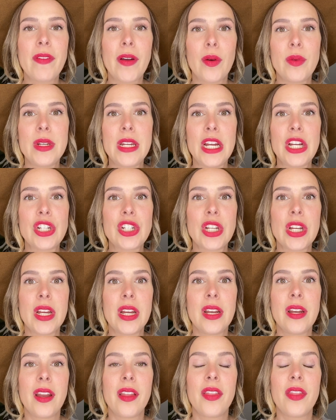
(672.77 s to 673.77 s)

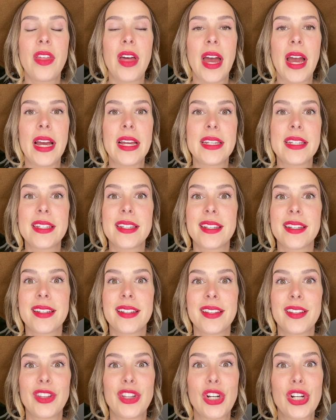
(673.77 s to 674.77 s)
foundation that
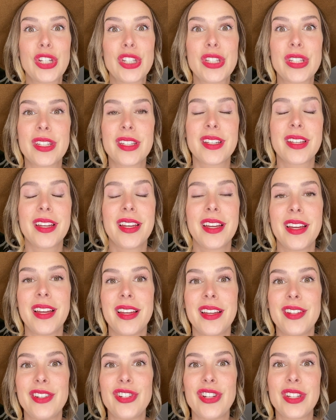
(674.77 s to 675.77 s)
looks
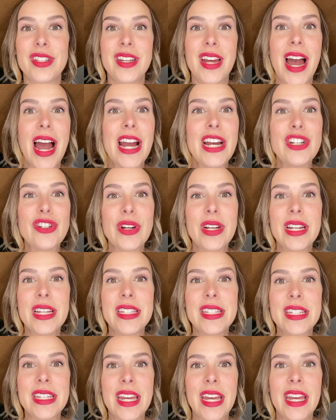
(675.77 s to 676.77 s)
just
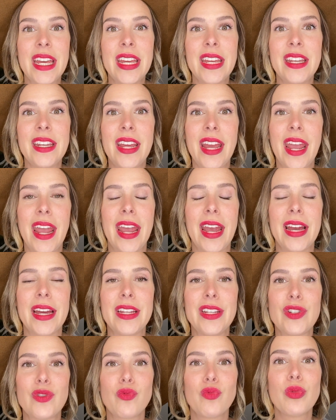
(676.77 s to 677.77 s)
hydrated skin
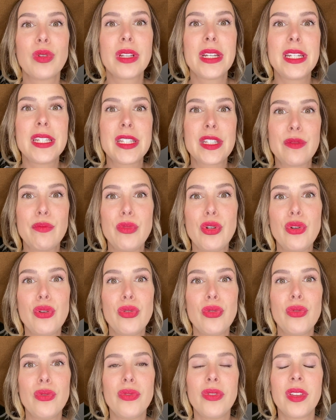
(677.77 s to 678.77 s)
and really
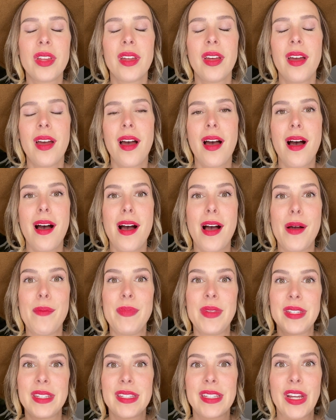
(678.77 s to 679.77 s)
smooth,
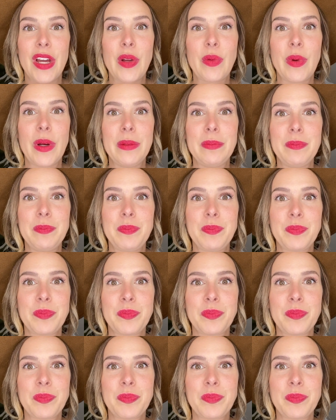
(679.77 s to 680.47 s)
this is a good one.